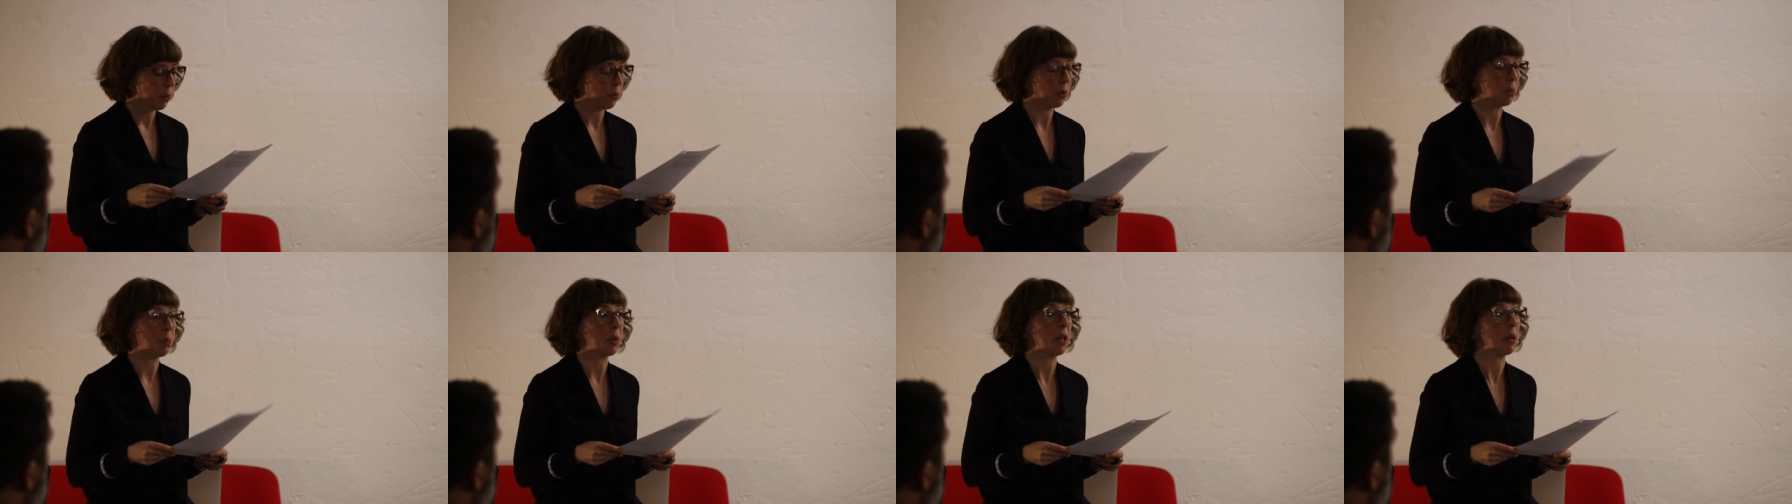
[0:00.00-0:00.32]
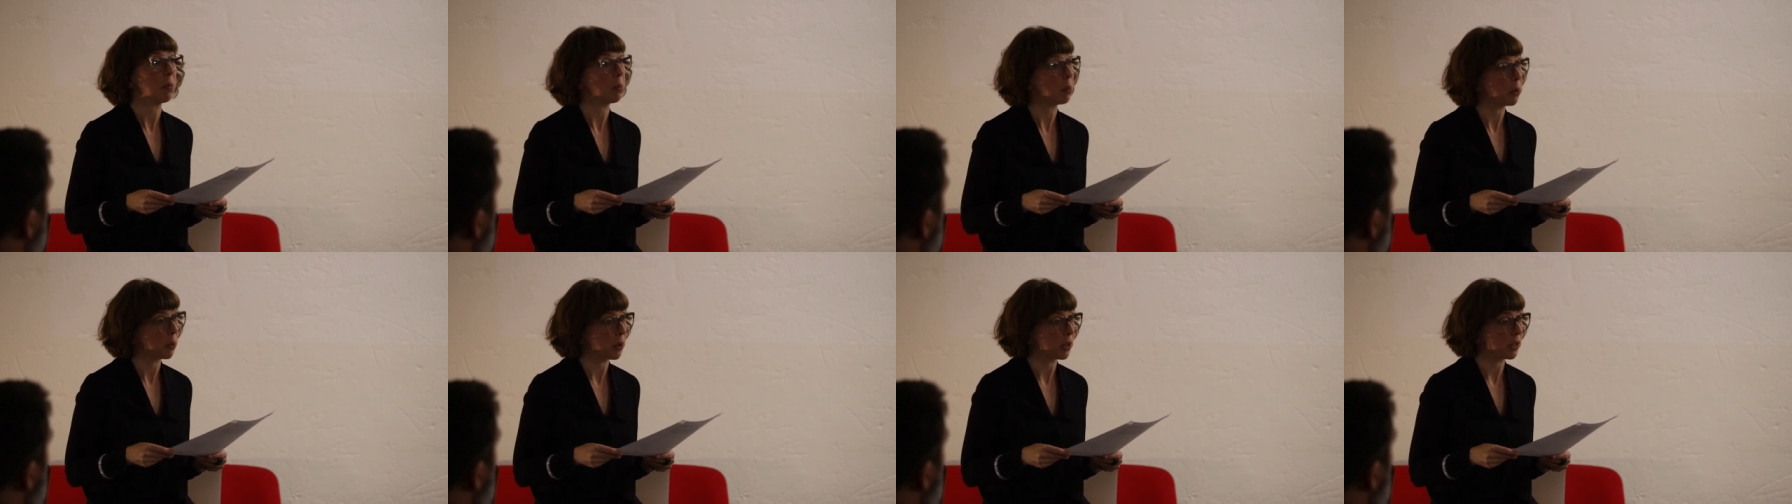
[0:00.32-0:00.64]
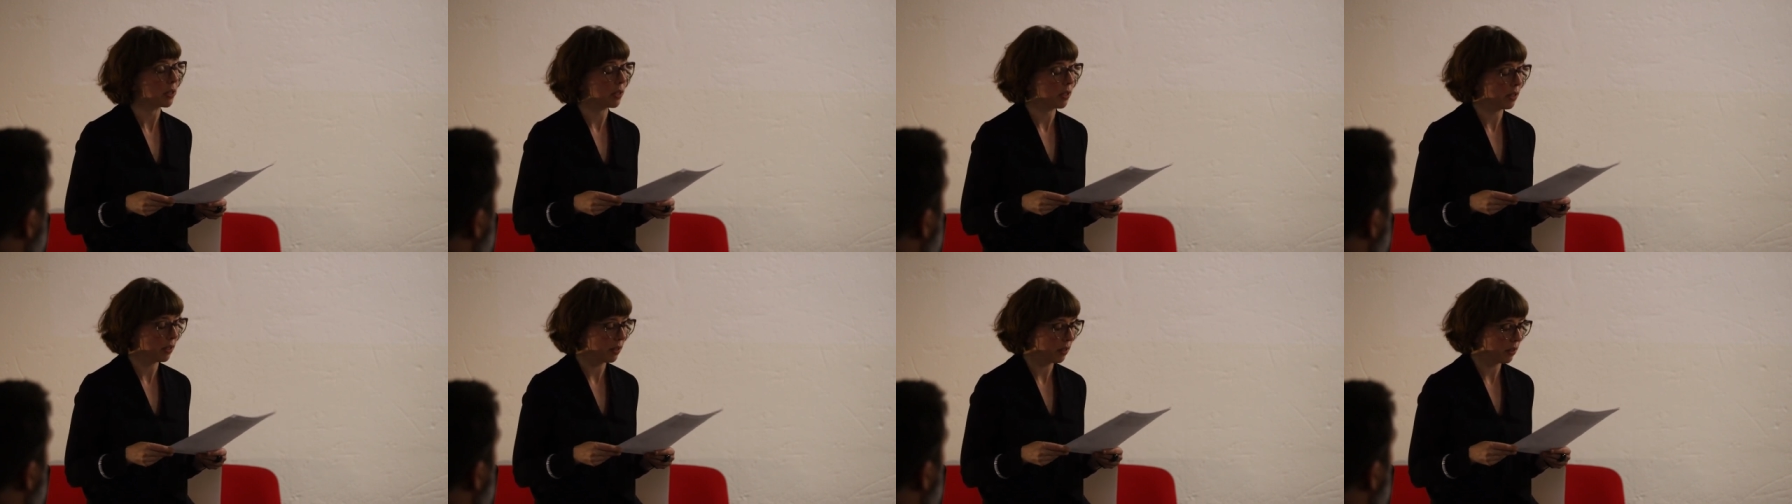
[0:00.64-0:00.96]
would be
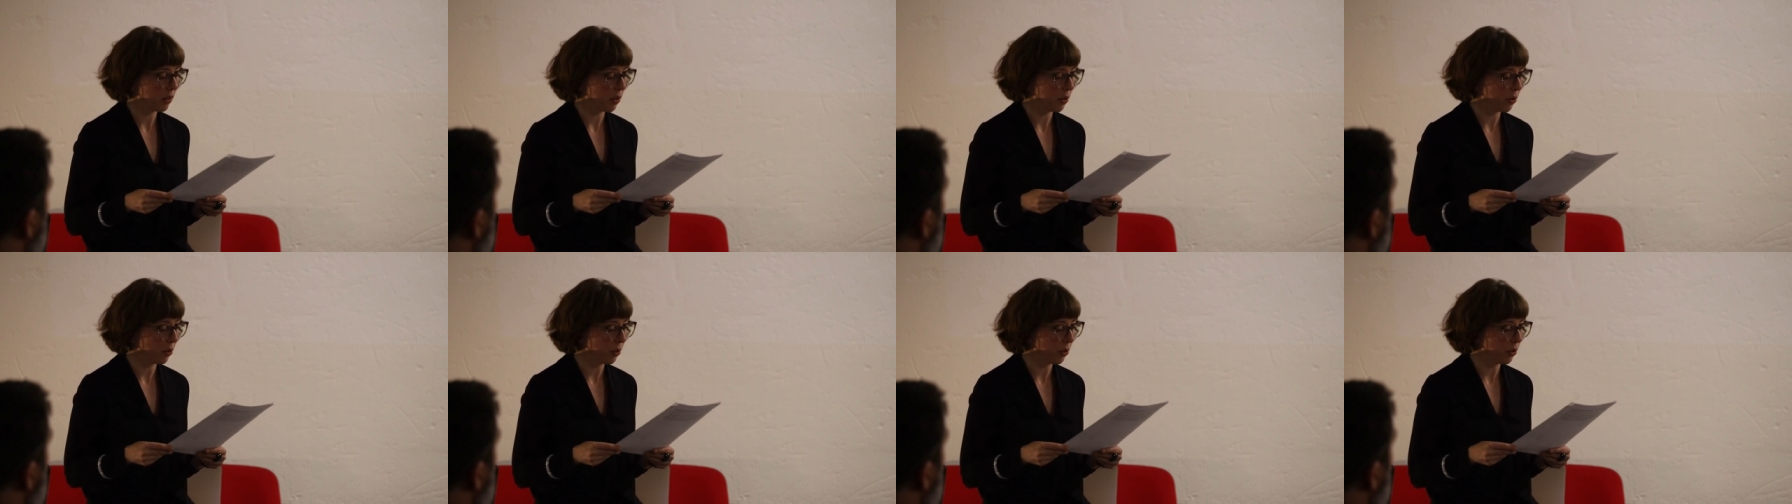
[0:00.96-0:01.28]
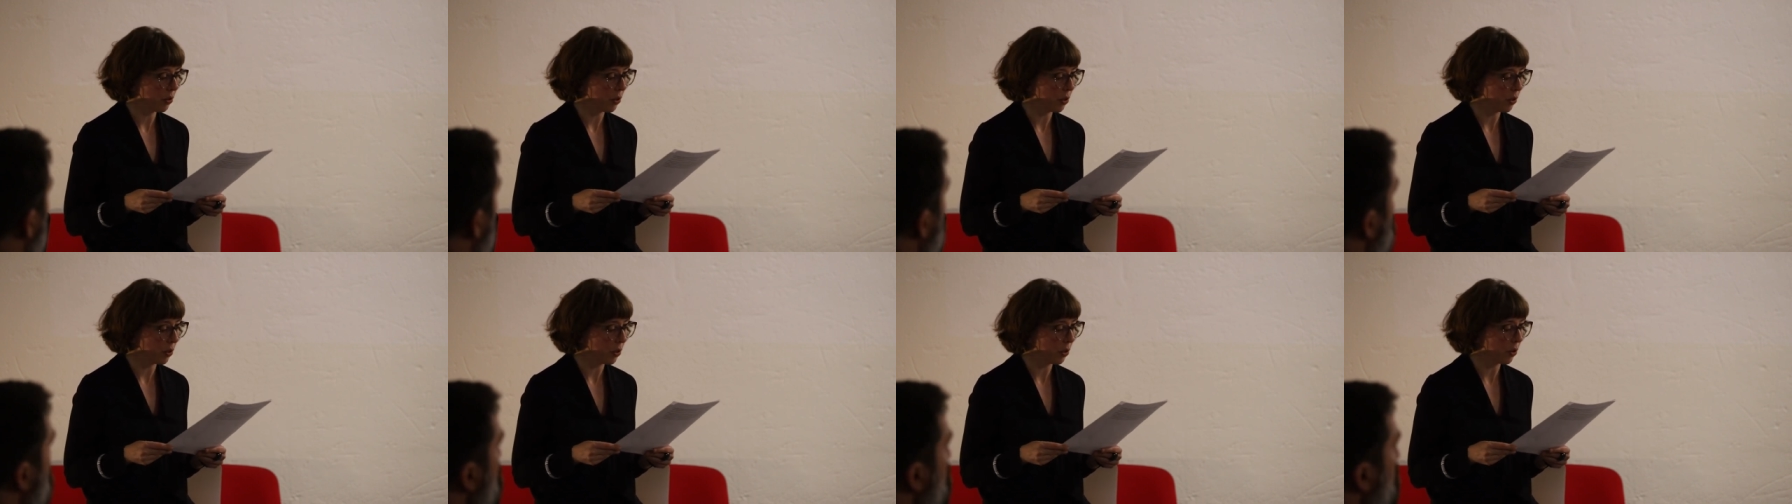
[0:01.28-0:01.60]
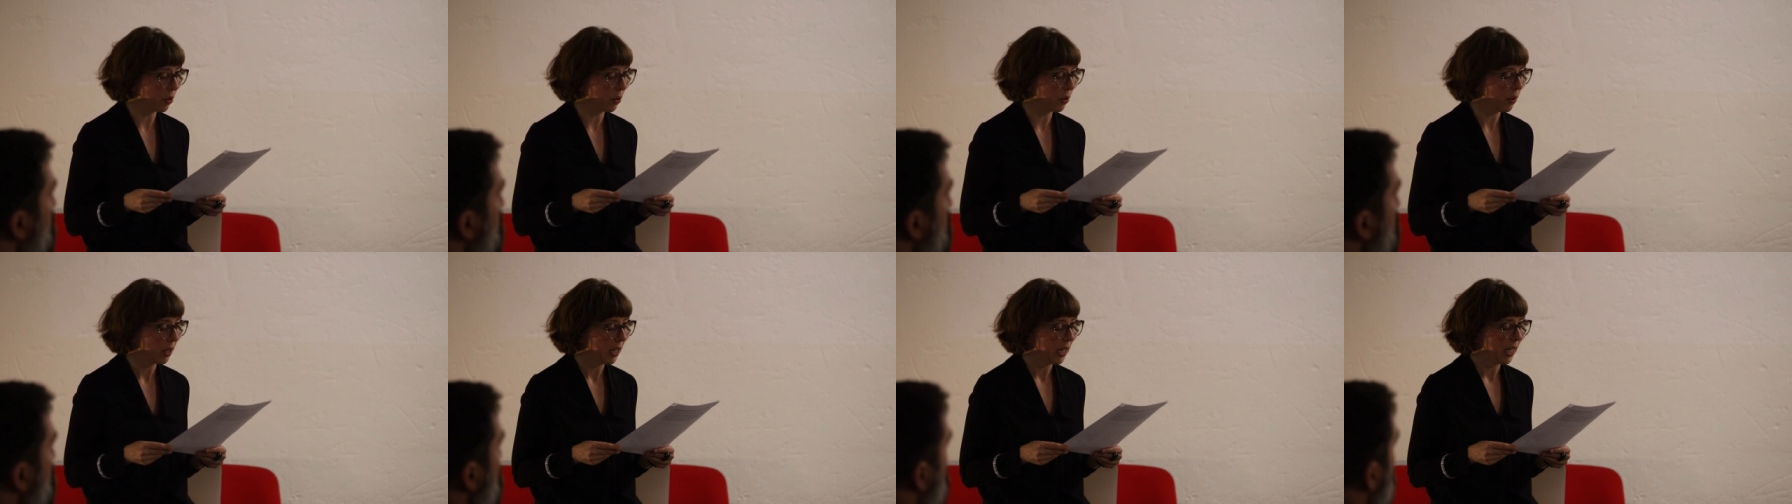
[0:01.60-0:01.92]
important to, to
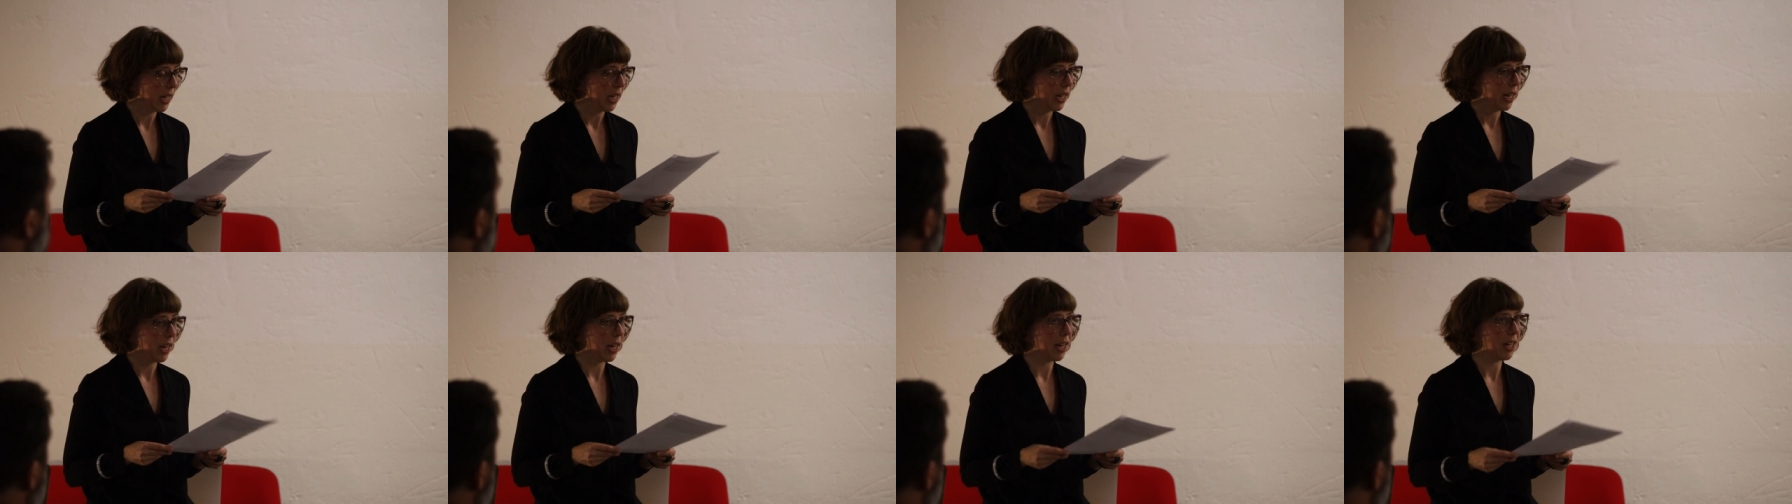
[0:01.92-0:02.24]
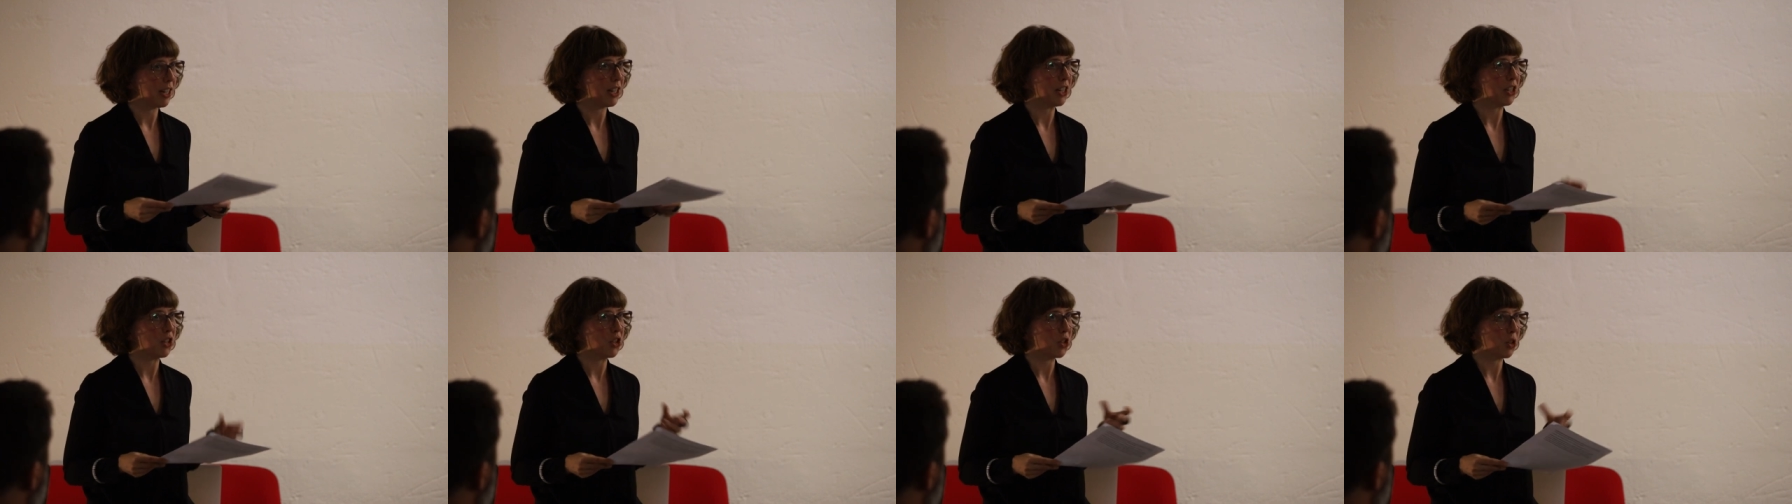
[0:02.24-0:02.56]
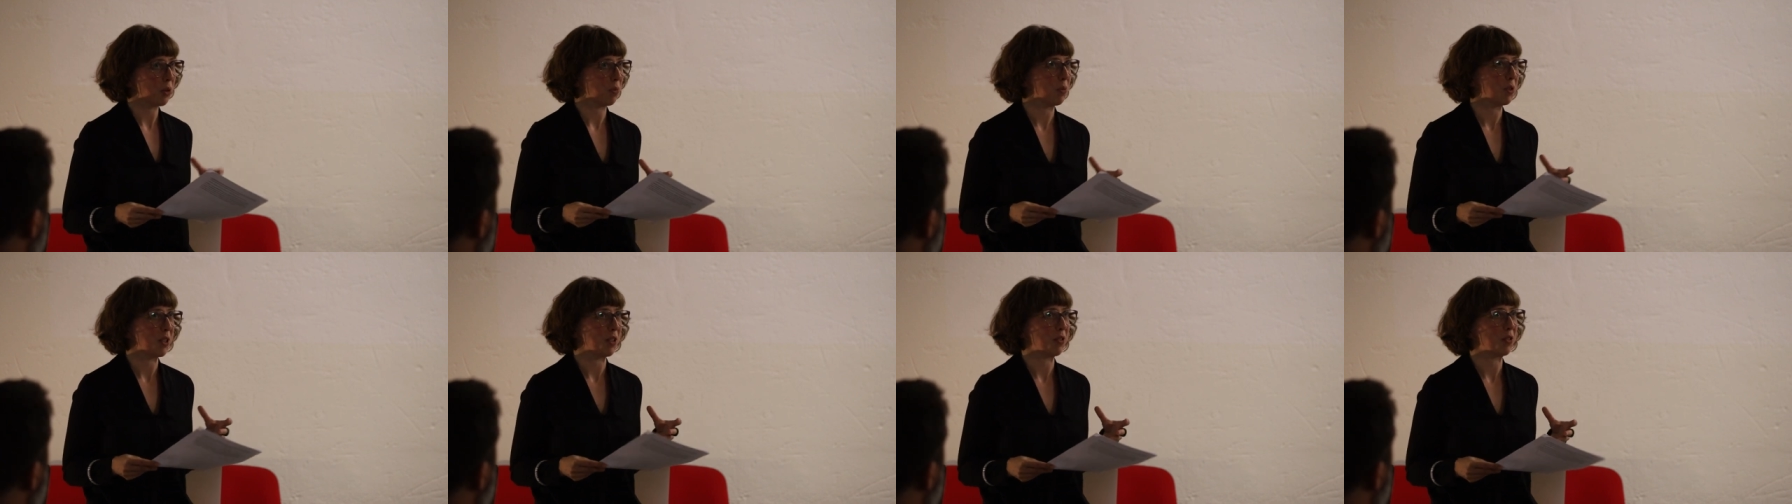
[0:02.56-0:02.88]
do uh, in
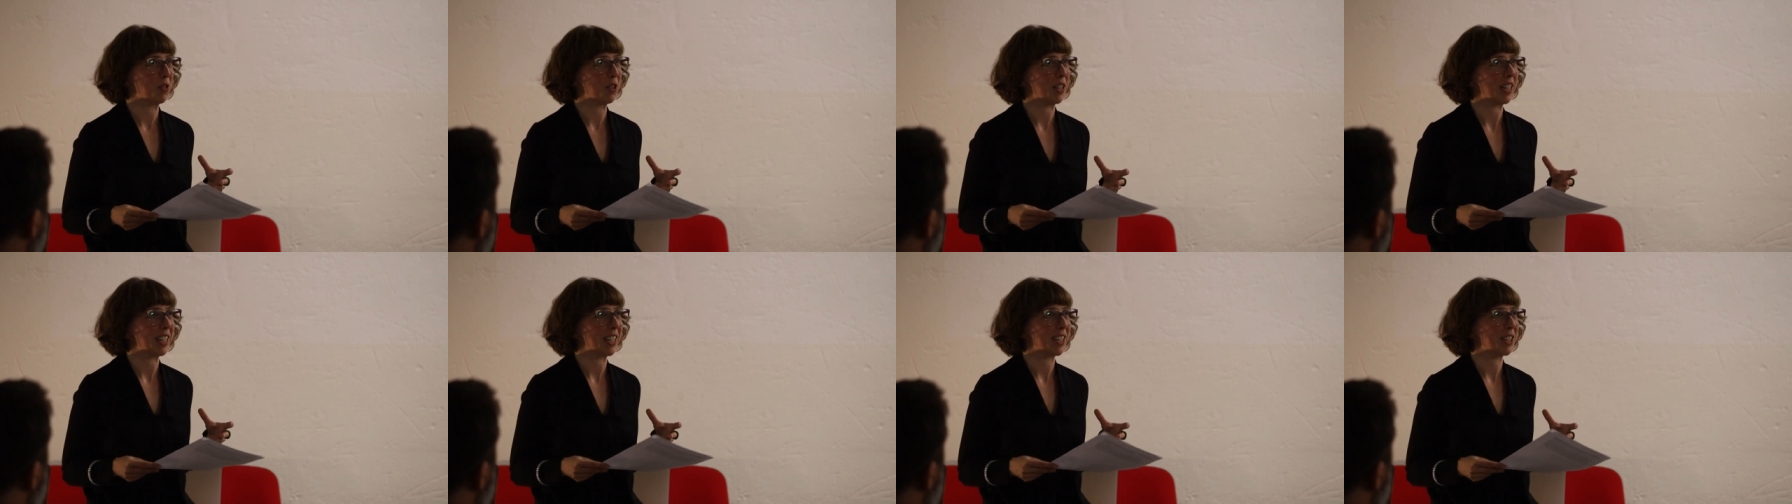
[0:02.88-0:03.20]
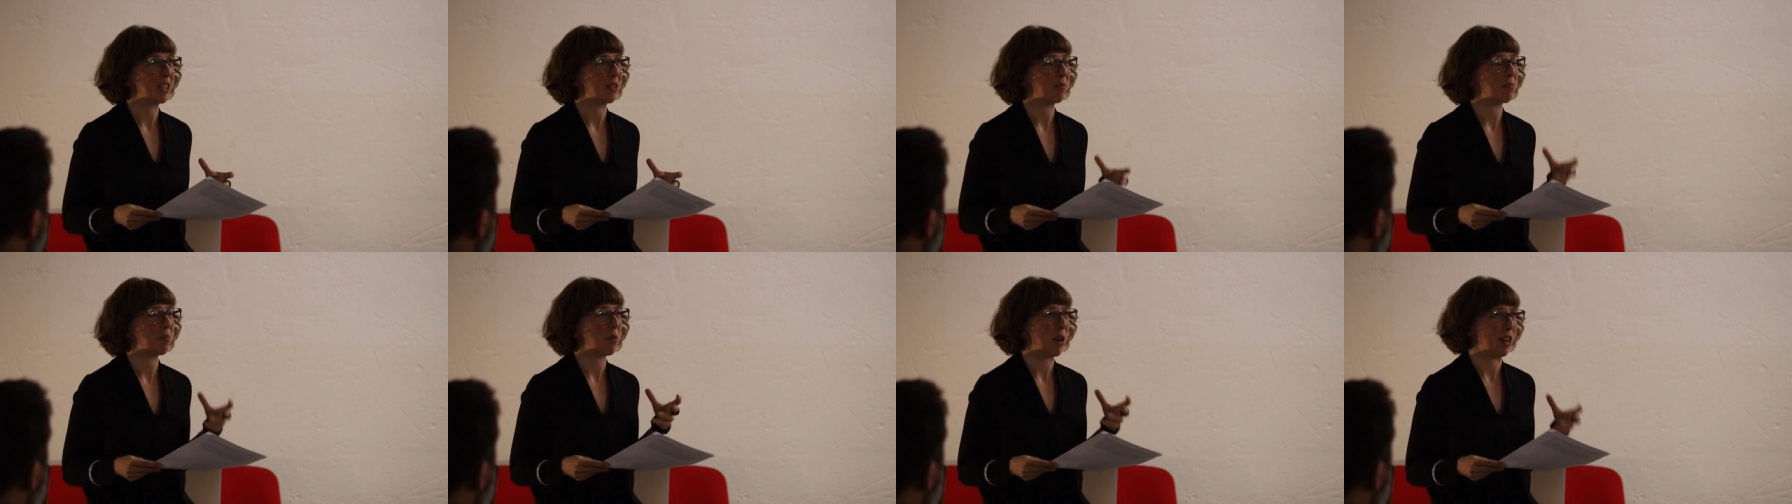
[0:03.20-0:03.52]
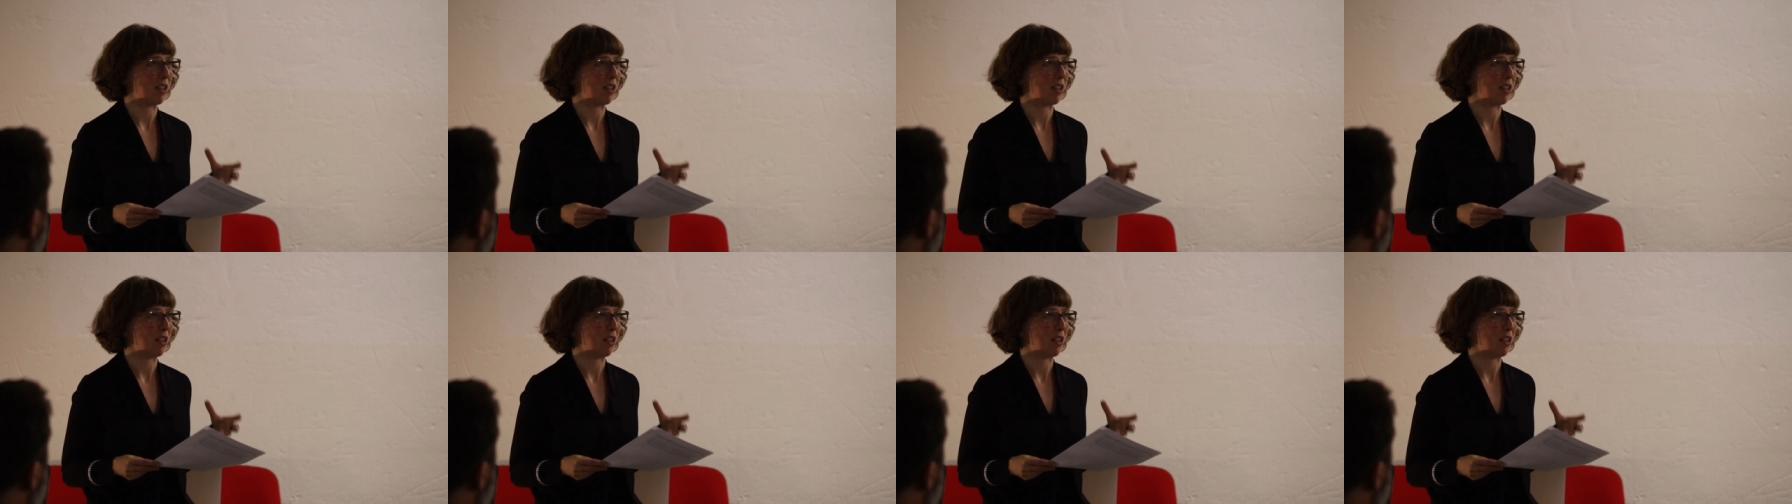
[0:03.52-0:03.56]
terms of like the